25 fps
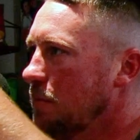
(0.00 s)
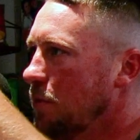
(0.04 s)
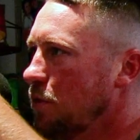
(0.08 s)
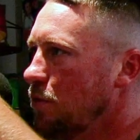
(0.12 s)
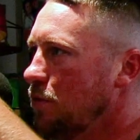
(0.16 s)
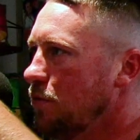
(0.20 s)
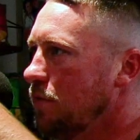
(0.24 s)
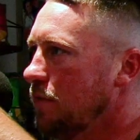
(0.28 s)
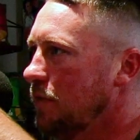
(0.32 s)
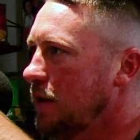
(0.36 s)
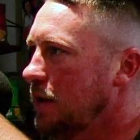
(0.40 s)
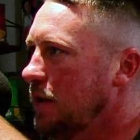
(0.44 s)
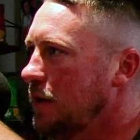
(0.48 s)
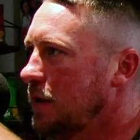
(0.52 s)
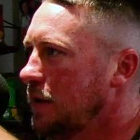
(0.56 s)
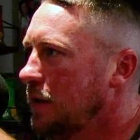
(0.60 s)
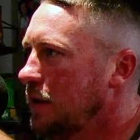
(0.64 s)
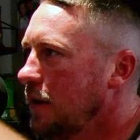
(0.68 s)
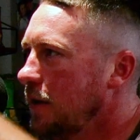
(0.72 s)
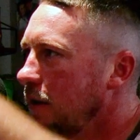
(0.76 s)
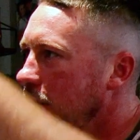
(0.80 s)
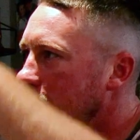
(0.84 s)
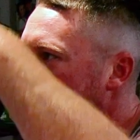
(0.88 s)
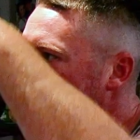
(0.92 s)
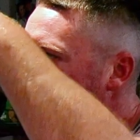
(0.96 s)
moving.
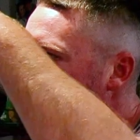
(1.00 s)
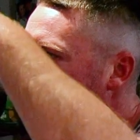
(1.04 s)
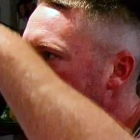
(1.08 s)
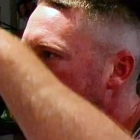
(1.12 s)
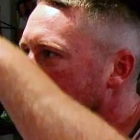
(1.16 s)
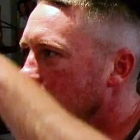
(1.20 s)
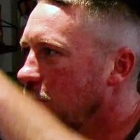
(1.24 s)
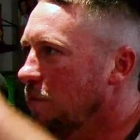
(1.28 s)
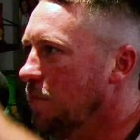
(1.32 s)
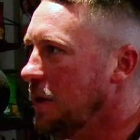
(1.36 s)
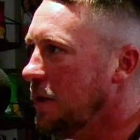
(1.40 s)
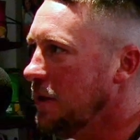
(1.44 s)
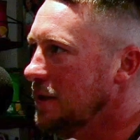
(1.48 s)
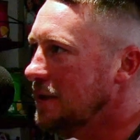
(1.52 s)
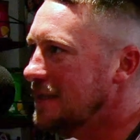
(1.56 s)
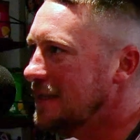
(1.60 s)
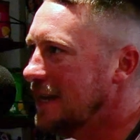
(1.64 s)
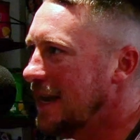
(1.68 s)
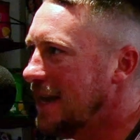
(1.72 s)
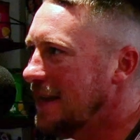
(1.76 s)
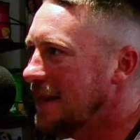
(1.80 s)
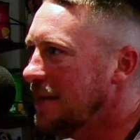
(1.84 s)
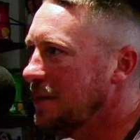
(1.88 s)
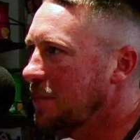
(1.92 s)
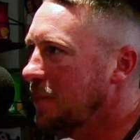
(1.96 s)
The fish come in,
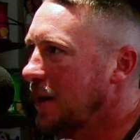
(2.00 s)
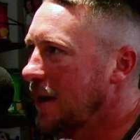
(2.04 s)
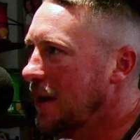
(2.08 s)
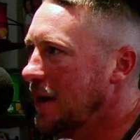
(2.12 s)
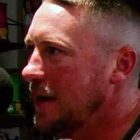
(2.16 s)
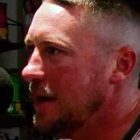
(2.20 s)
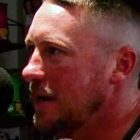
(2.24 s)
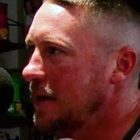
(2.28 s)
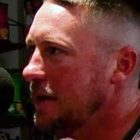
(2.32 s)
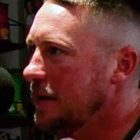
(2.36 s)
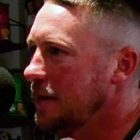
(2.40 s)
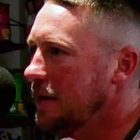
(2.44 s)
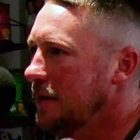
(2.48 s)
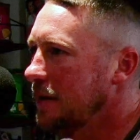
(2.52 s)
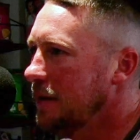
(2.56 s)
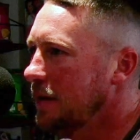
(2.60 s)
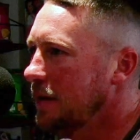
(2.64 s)
take the bait.